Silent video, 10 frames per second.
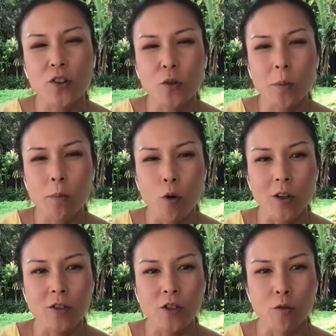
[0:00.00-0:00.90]
Which is so
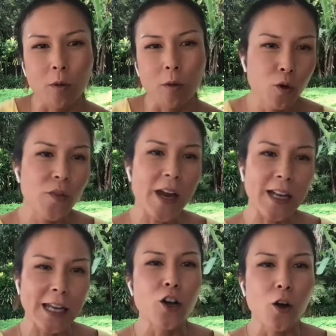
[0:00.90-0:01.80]
important, to remove
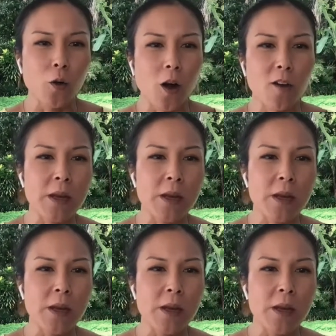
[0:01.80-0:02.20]
that ego